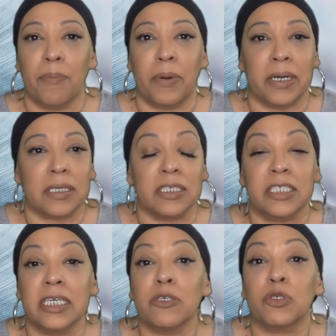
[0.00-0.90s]
but
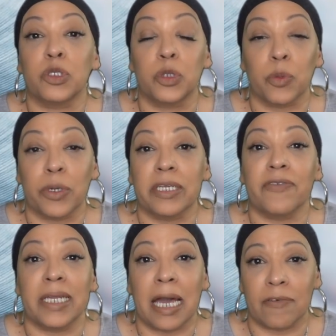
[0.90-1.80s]
continue to do it
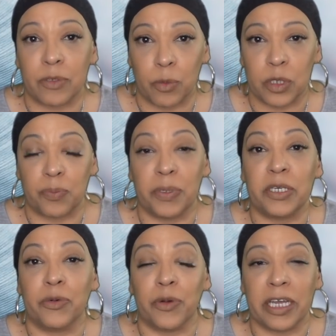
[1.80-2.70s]
even afterwards. Be
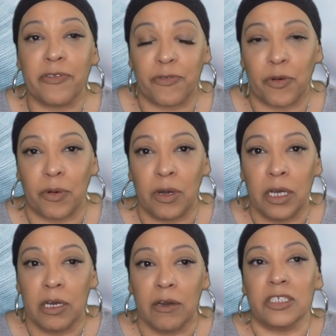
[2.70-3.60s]
grateful.
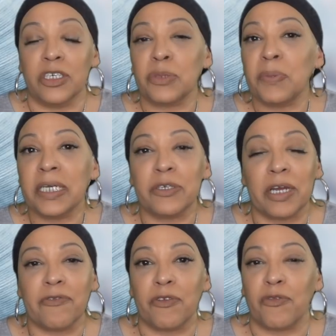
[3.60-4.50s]
Just being
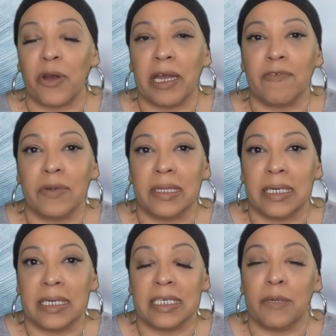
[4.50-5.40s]
grateful for
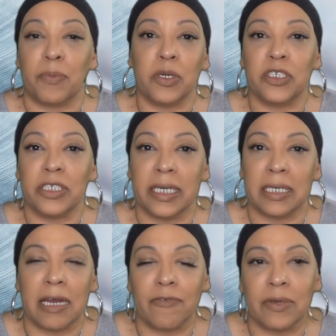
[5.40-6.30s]
everything, and appreciate
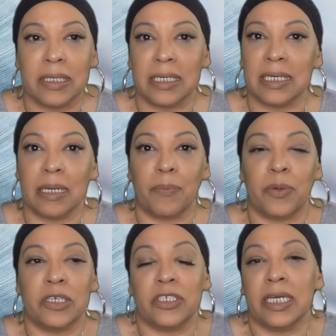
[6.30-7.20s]
everything, and
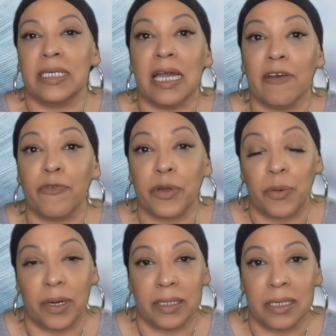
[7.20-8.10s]
appreciate
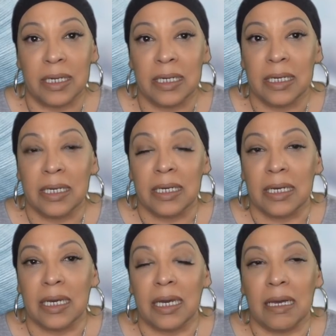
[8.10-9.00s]
everyone.
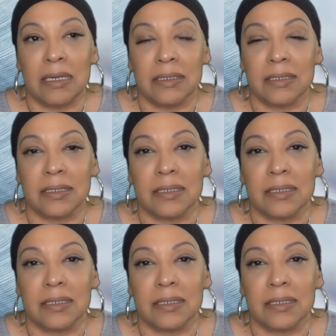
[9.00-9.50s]
And